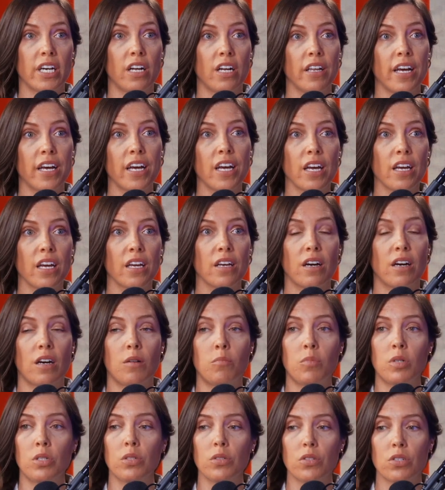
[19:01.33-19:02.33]
LA,
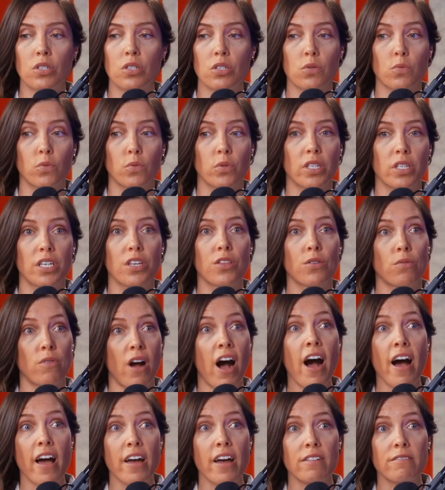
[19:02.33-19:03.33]
Humboldt just really
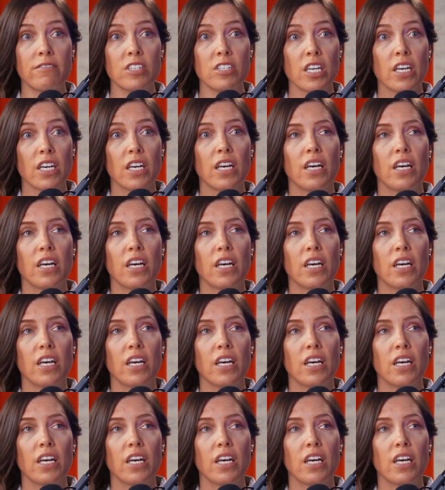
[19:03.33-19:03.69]
thrived.